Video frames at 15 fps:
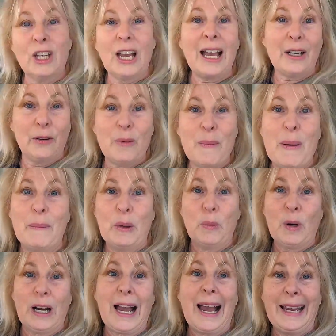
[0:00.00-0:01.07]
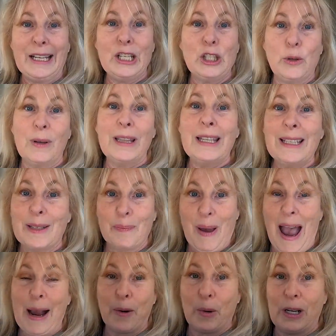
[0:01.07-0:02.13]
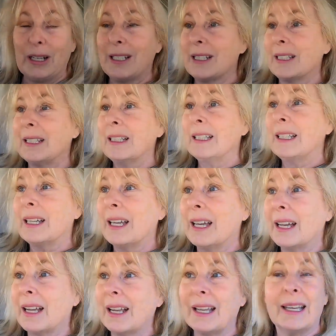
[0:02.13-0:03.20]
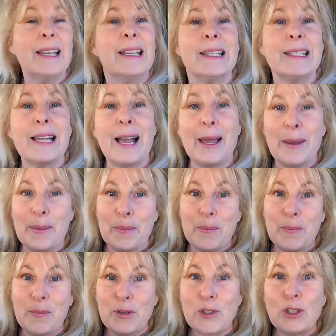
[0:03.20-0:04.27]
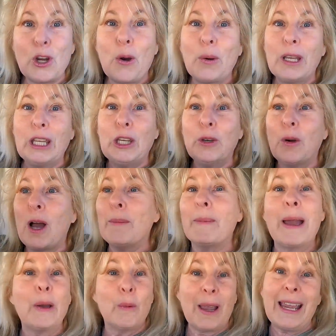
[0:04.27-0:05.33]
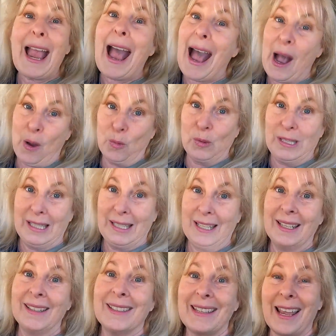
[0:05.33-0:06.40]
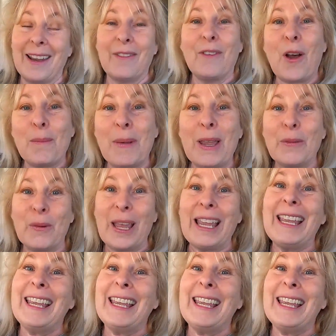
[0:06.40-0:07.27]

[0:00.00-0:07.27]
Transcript: got to remember, we're kind of doing these backwards because I'm showing you on my way out instead of on my way